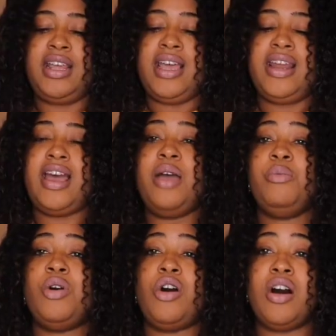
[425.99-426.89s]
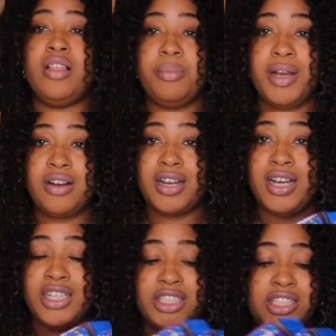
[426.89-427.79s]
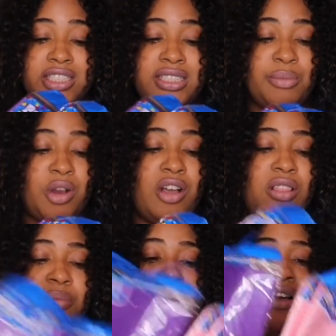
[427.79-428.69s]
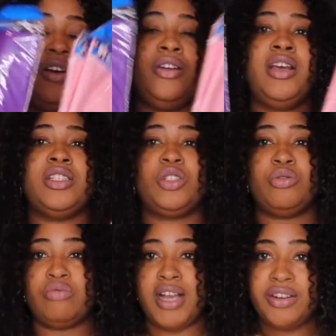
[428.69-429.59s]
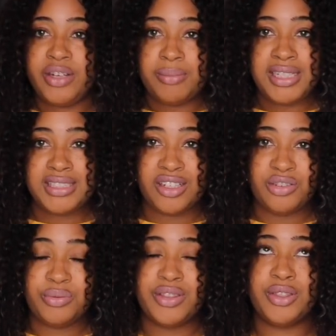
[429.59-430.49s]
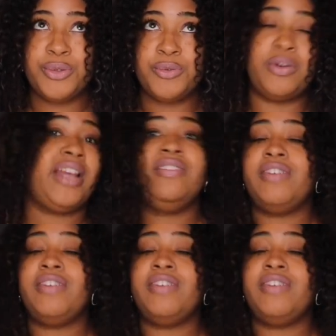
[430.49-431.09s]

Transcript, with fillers: And I'm all about colors. I'm all about surrounding myself with the right